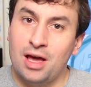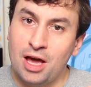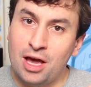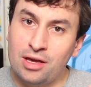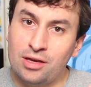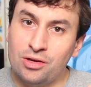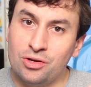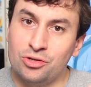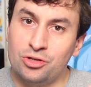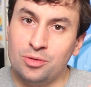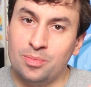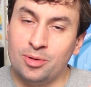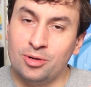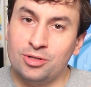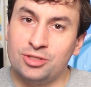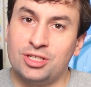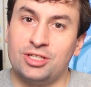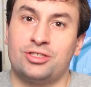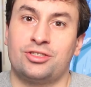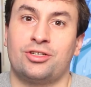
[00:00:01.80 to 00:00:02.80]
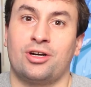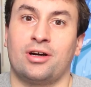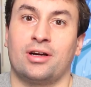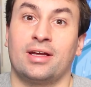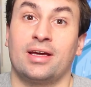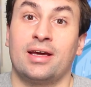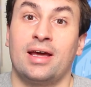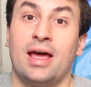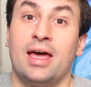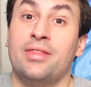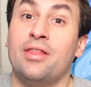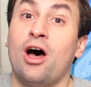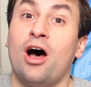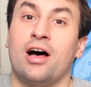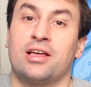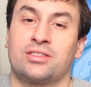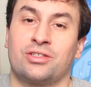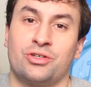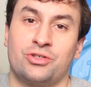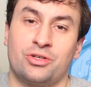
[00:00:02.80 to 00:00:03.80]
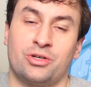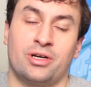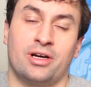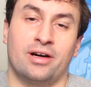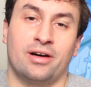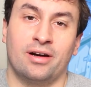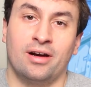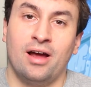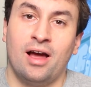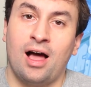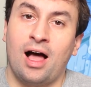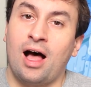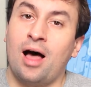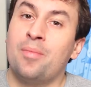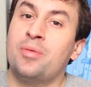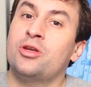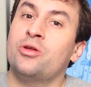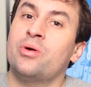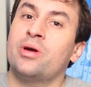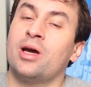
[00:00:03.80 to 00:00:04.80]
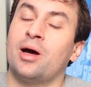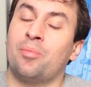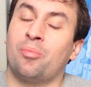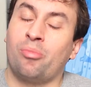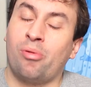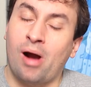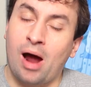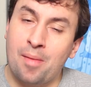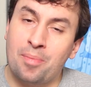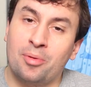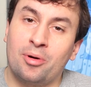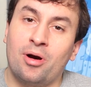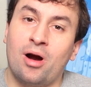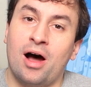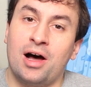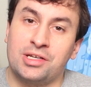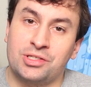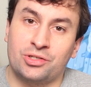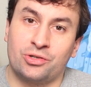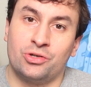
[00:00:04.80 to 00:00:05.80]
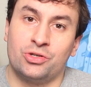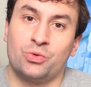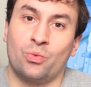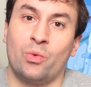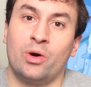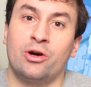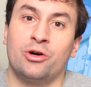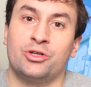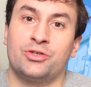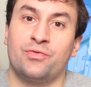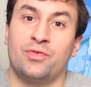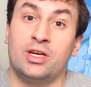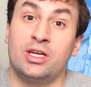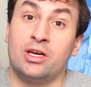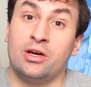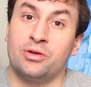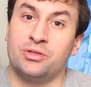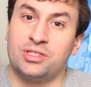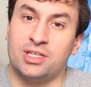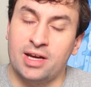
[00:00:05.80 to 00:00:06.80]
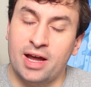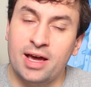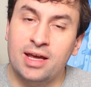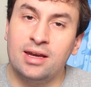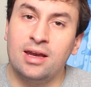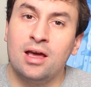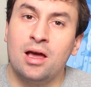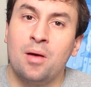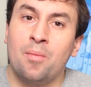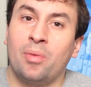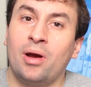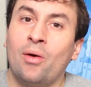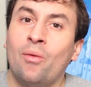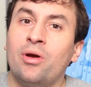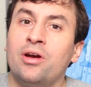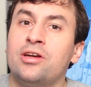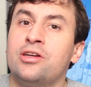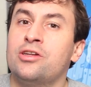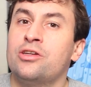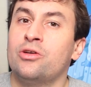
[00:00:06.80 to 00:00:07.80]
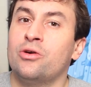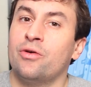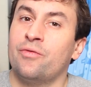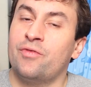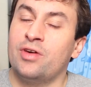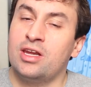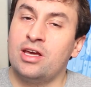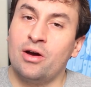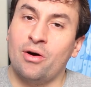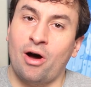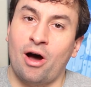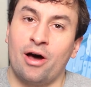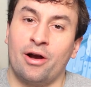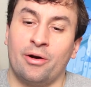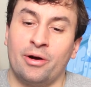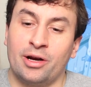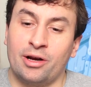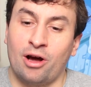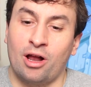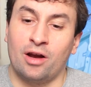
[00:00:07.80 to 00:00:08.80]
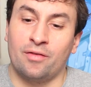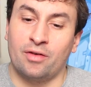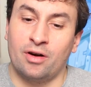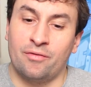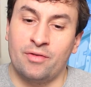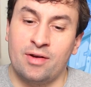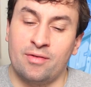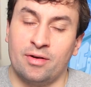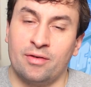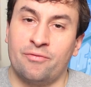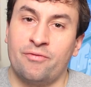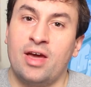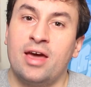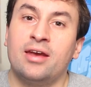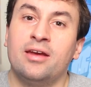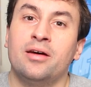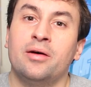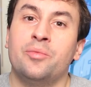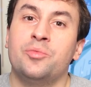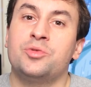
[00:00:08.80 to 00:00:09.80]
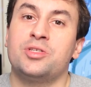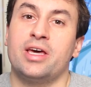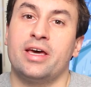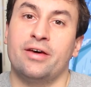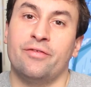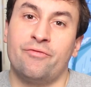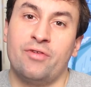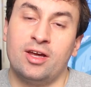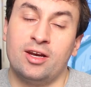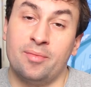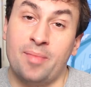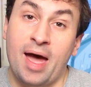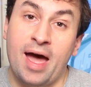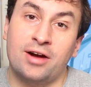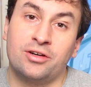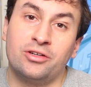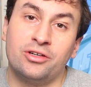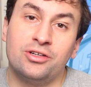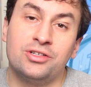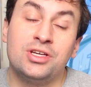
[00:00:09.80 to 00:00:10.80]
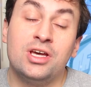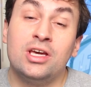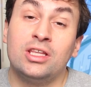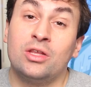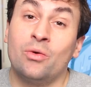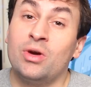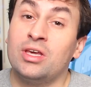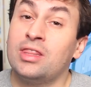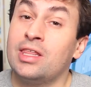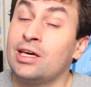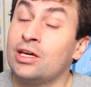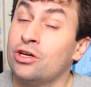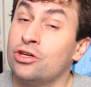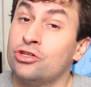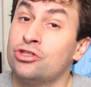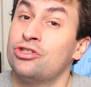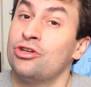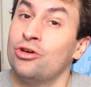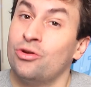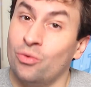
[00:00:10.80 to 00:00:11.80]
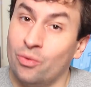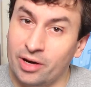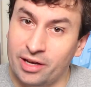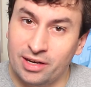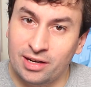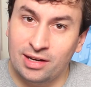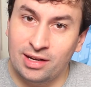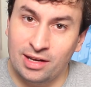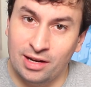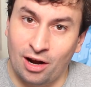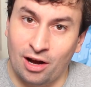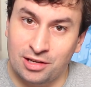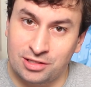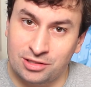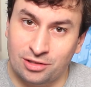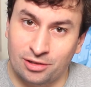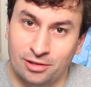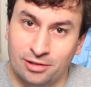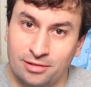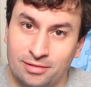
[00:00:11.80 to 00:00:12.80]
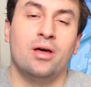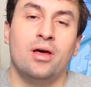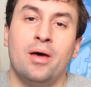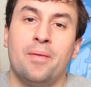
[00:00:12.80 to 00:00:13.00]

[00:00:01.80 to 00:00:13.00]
Hey YouTubers, it's Charlie, and the Oscars are here. I'll be doing a proper Oscars winners video tonight, but I wanted to do a video honoring all of our favorite fandoms and fandom actors that we think should win an Oscar.